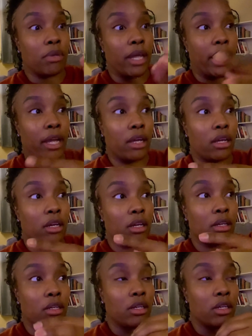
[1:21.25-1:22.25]
Like,
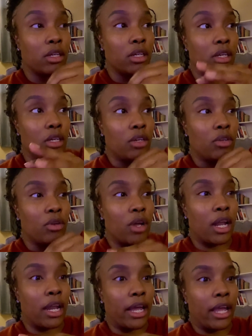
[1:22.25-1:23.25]
you know
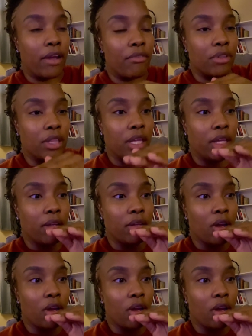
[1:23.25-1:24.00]
how like everything,